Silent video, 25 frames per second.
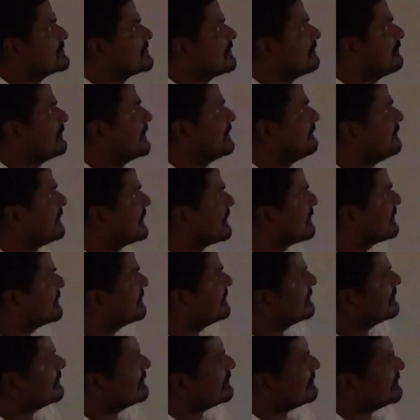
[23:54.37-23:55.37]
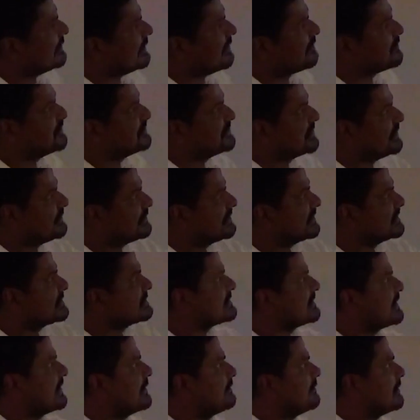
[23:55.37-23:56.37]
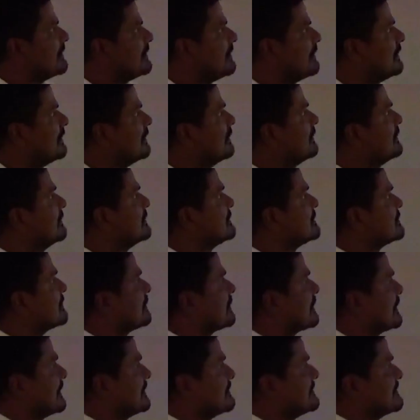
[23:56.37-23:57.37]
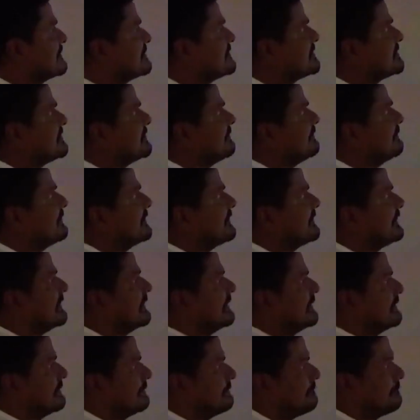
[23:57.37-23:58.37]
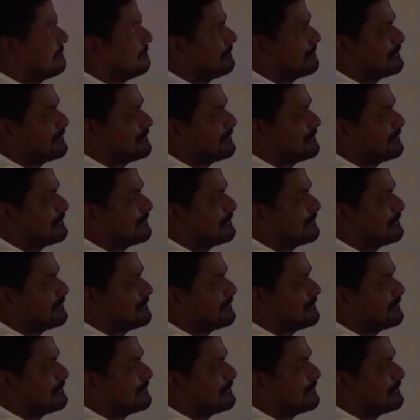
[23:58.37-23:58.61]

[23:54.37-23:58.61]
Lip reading: So when we observe this table, so resistivity